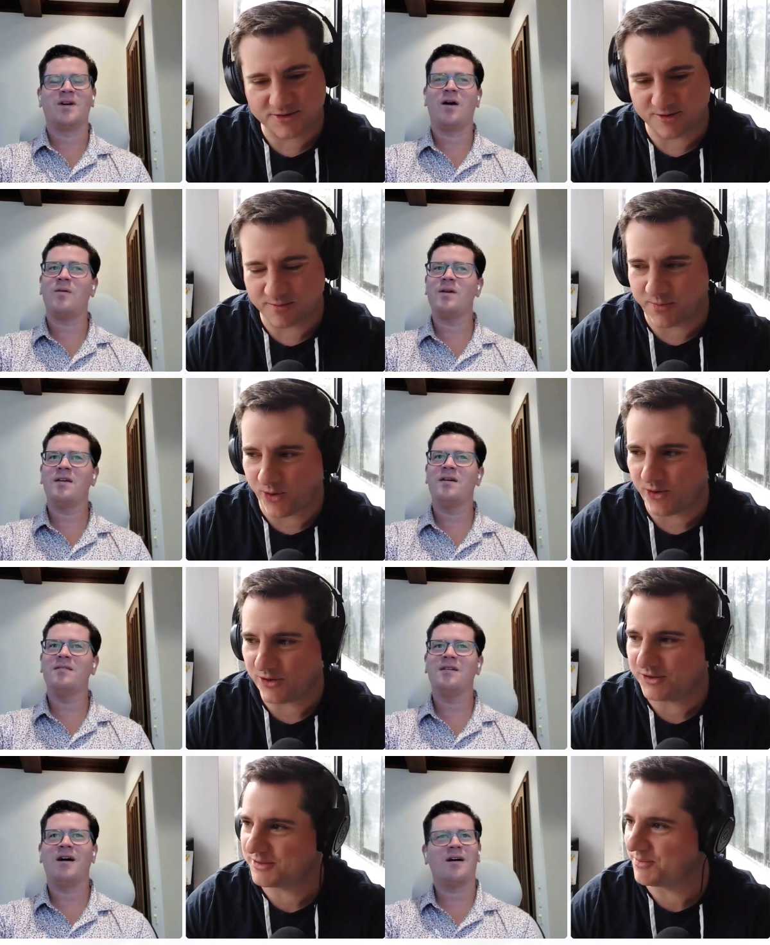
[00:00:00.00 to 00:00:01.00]
Speaker 1: was your are
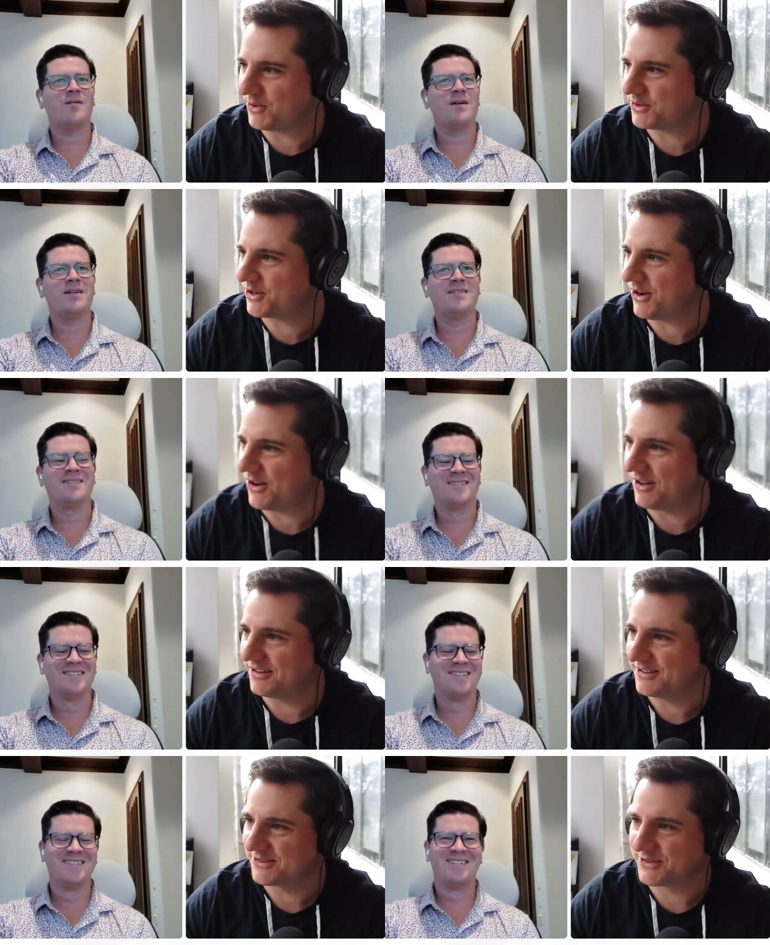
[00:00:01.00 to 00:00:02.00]
bold, we, are bold we? call.
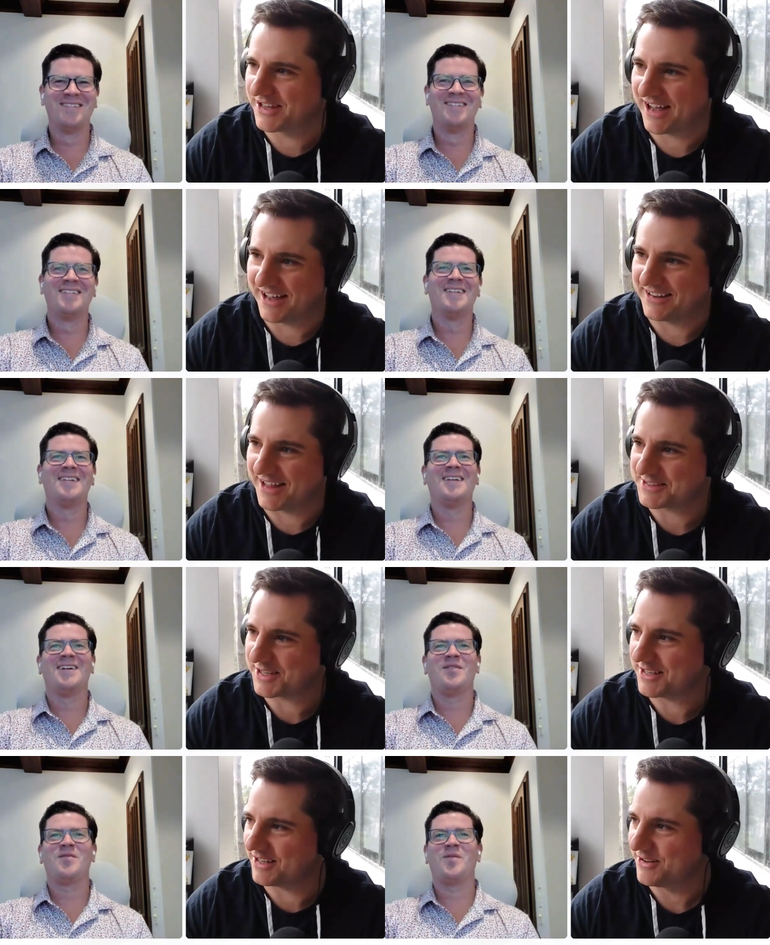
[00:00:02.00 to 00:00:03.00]
We got that's
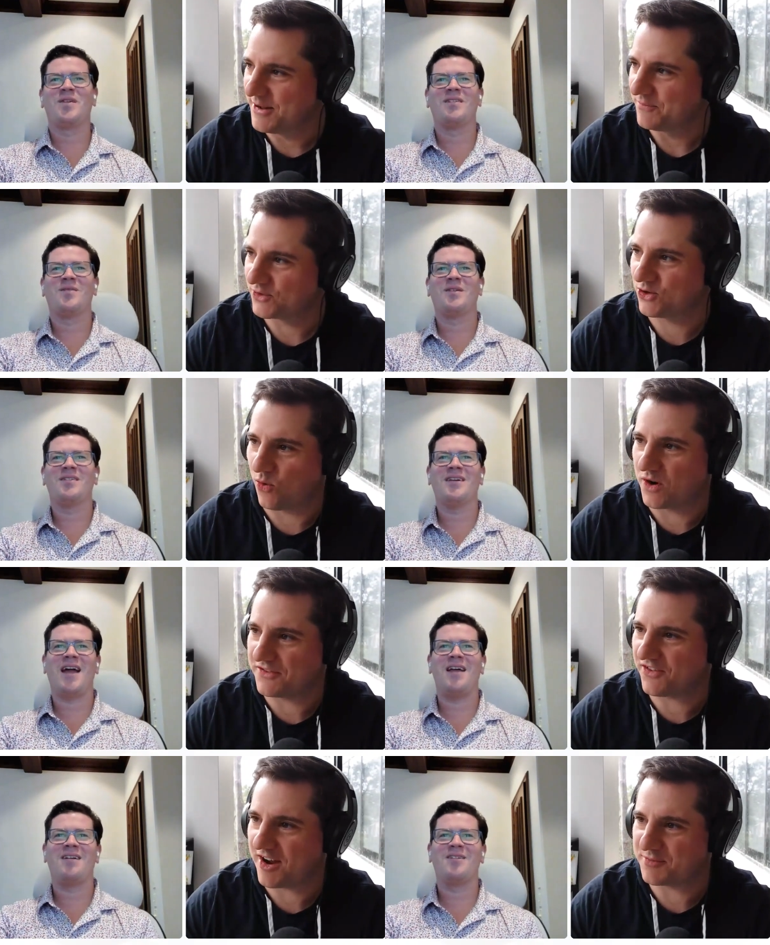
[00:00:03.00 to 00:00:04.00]
like a we're, we're only
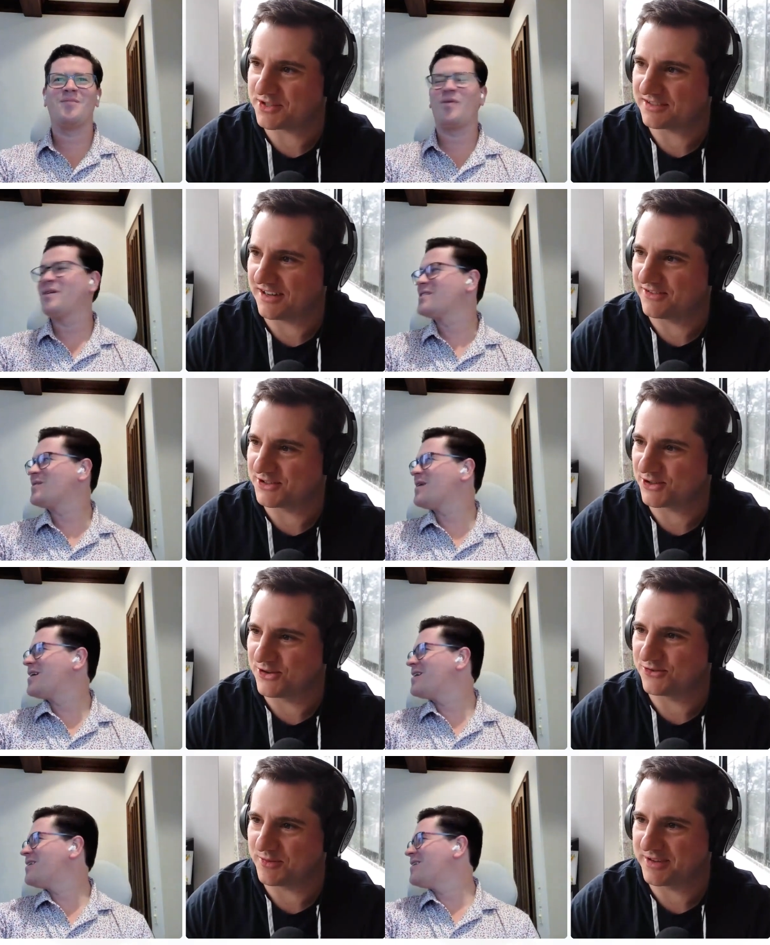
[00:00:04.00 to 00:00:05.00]
800 points
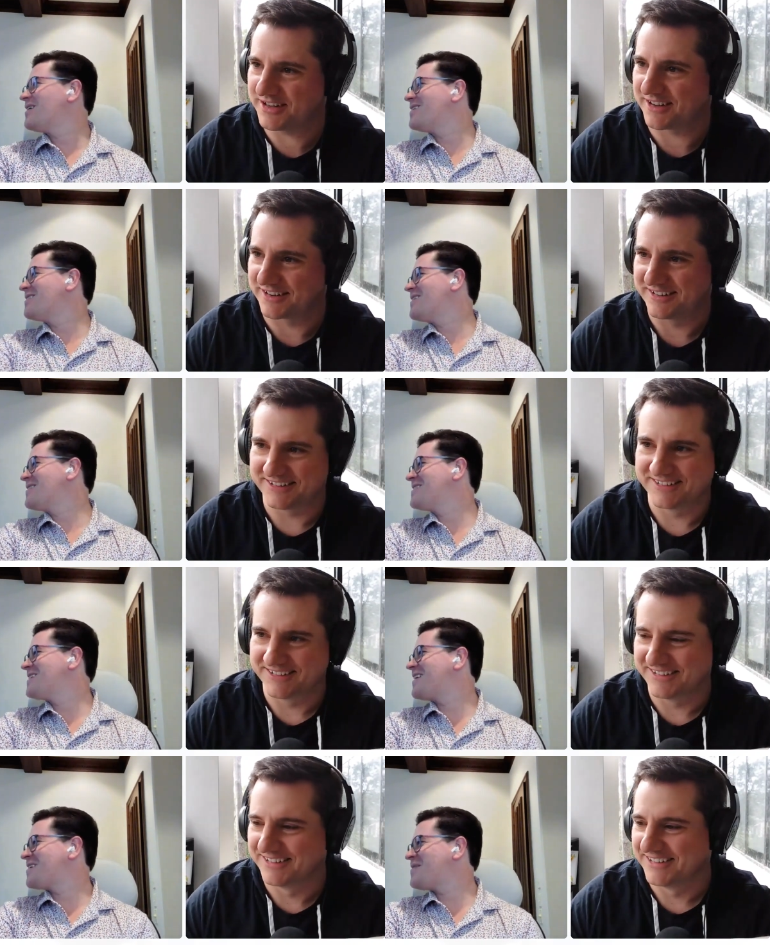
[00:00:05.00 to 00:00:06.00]
away. Hold here. on, what are
Speaker 2: we
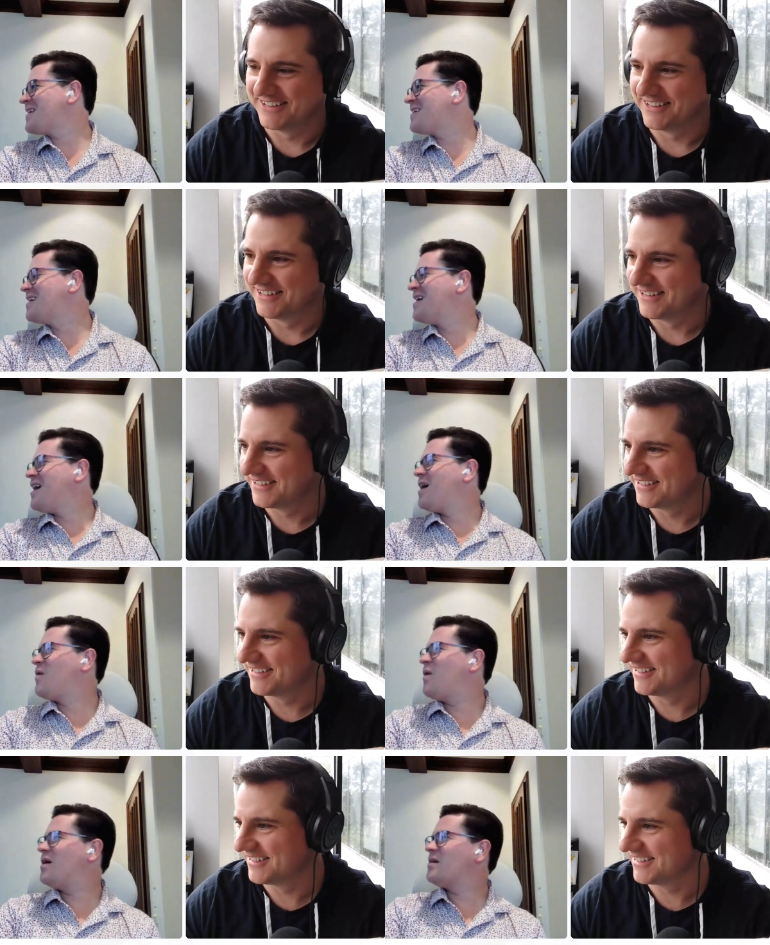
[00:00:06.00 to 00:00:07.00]
talking about?
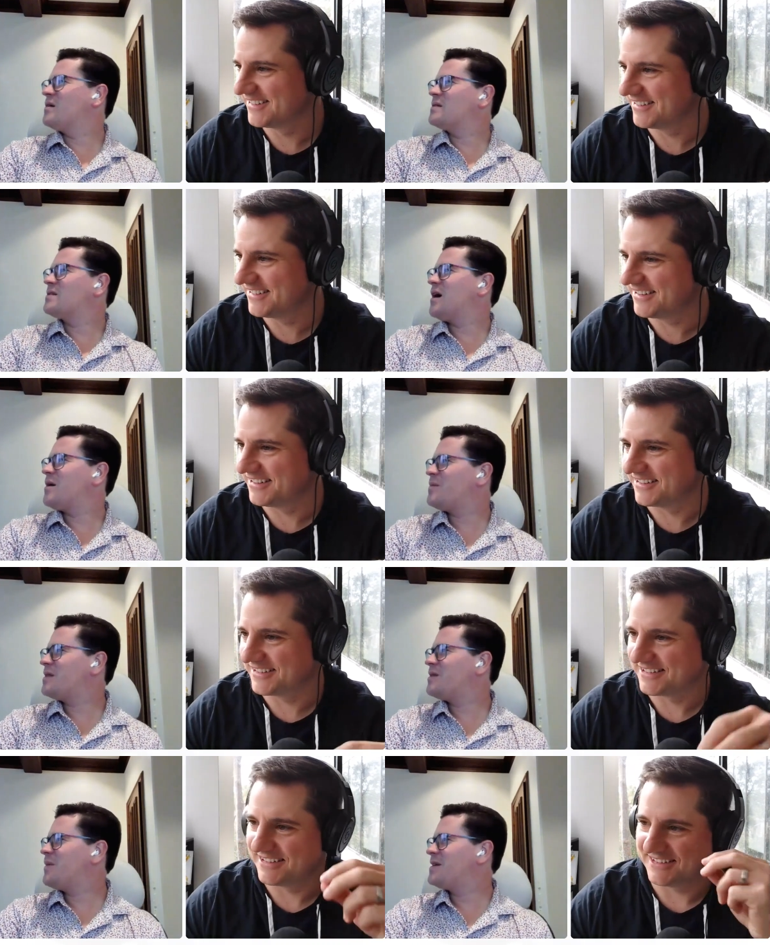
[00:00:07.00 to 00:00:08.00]
Well, Tom,
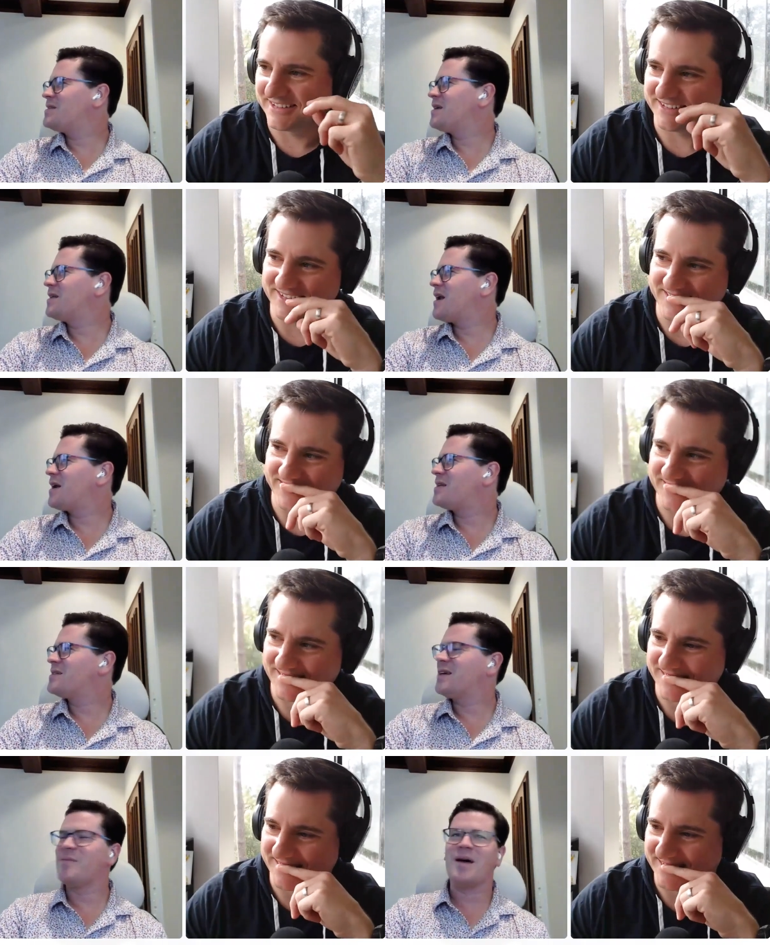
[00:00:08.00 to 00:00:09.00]
the best thing that I can
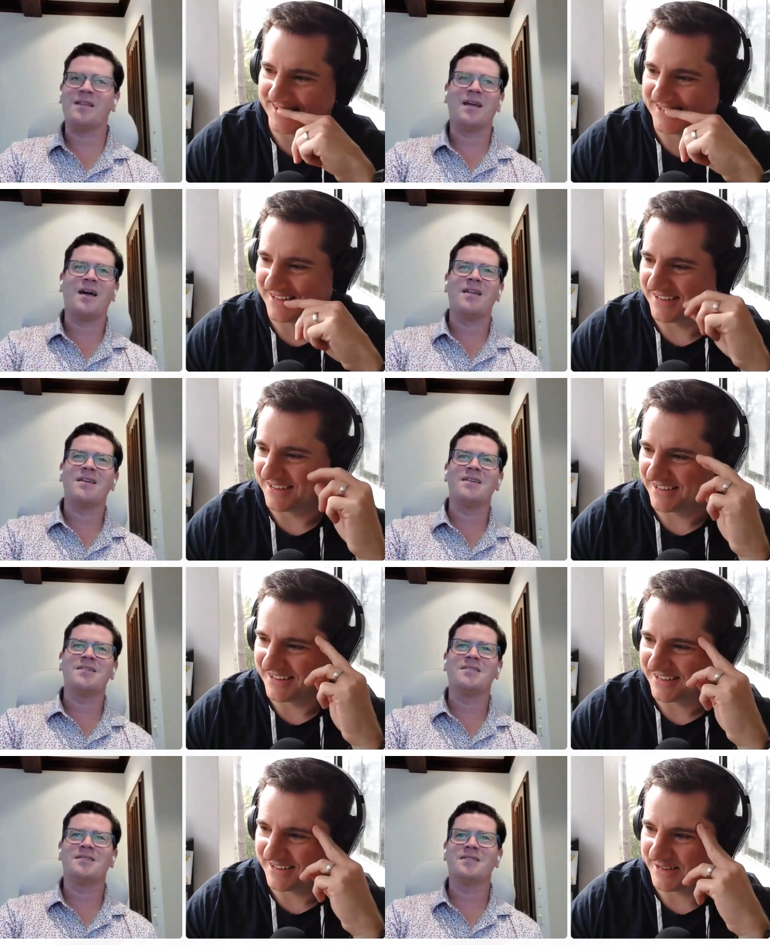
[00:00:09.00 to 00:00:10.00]
say about that
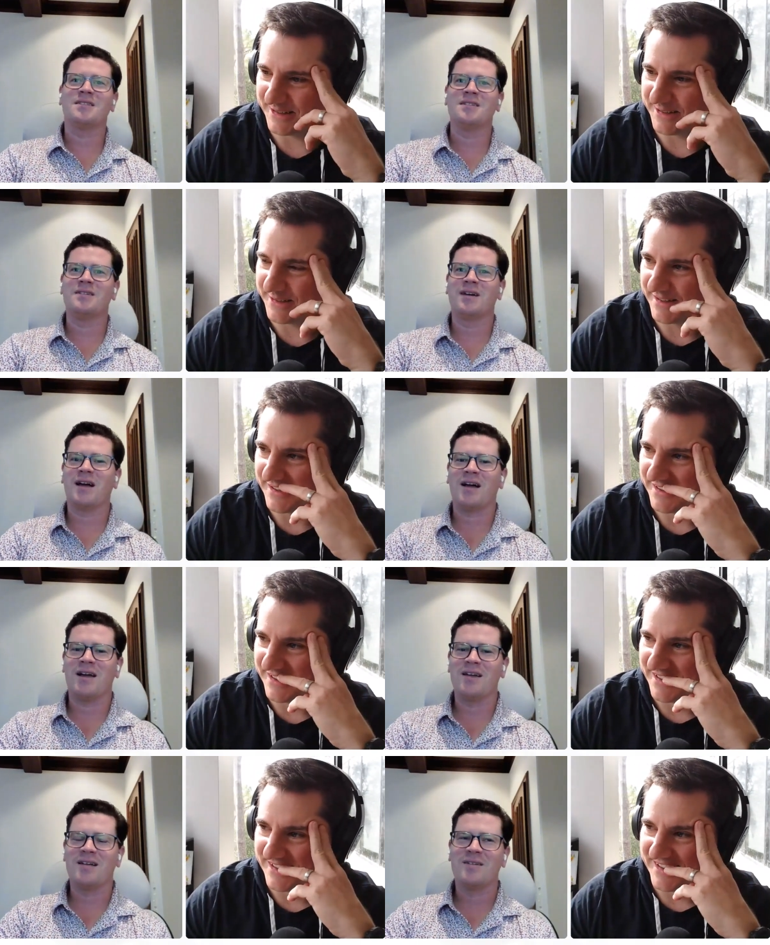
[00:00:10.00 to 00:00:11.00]
is there's this little
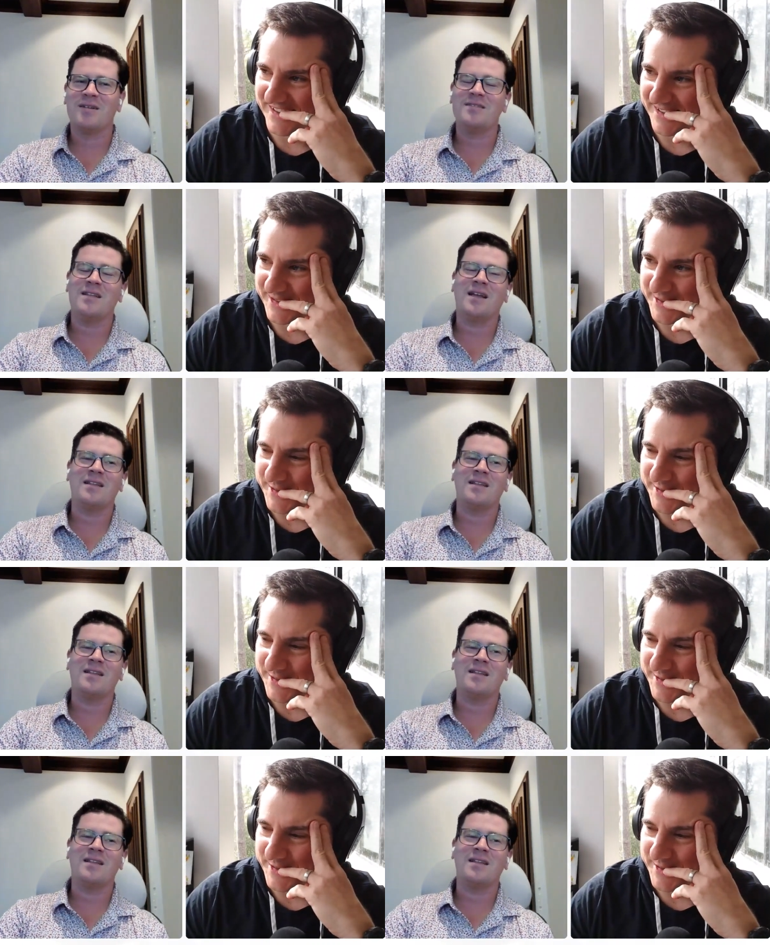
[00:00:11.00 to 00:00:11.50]
guy. He's not